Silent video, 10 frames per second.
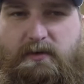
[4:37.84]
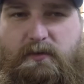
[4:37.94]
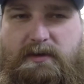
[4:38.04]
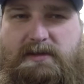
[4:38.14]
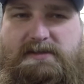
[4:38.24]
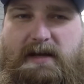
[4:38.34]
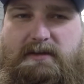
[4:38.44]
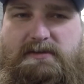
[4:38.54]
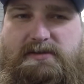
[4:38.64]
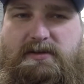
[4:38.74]
with the
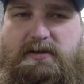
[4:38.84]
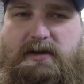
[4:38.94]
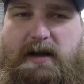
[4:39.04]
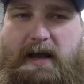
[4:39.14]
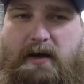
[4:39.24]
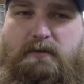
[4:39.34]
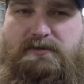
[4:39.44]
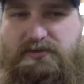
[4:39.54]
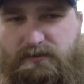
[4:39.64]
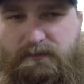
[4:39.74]
silencer out
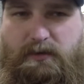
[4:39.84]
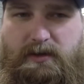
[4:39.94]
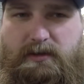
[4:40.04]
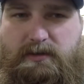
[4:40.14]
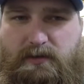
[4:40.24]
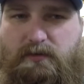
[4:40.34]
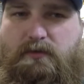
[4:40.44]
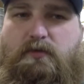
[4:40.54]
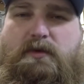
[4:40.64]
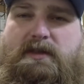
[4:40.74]
was 242,
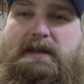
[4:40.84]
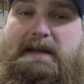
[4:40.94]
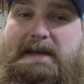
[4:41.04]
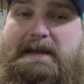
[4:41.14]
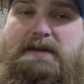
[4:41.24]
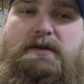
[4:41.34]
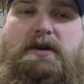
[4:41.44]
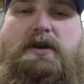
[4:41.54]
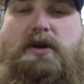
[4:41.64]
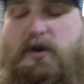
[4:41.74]
with it in
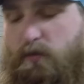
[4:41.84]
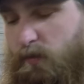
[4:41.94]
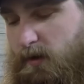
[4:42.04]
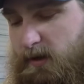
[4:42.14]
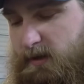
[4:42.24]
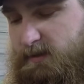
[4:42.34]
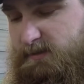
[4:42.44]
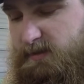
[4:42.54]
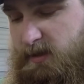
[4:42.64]
was